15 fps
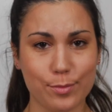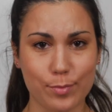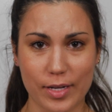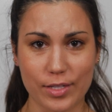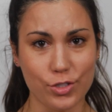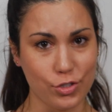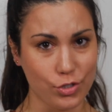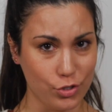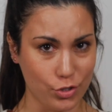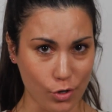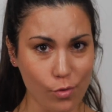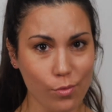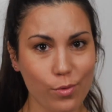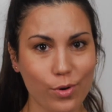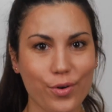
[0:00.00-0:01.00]
but
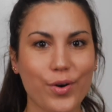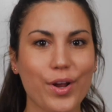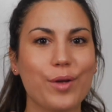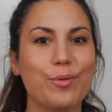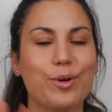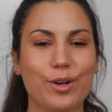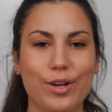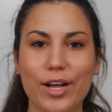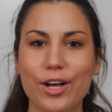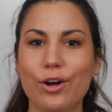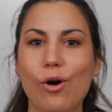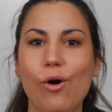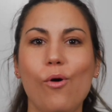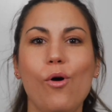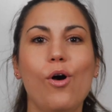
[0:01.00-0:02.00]
don't worry, we're gonna
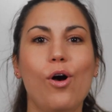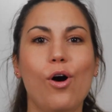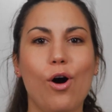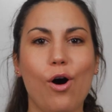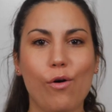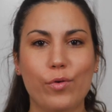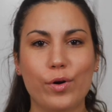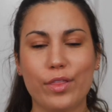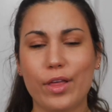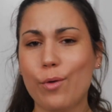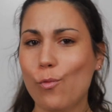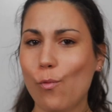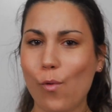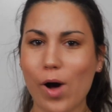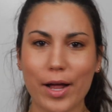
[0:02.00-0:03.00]
go over
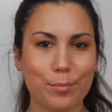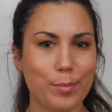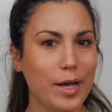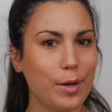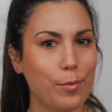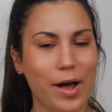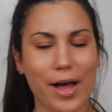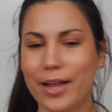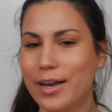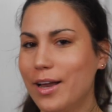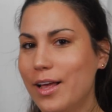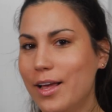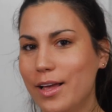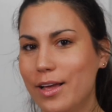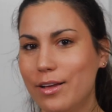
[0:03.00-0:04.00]
them one by one
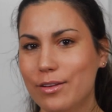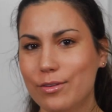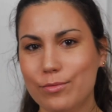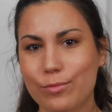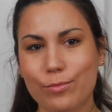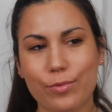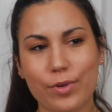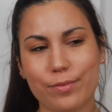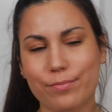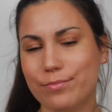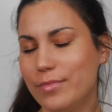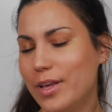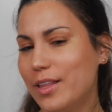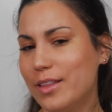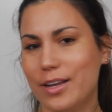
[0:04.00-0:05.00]

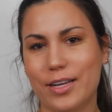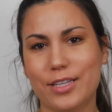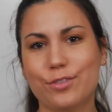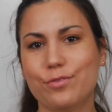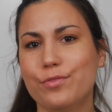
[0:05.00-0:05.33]
in the next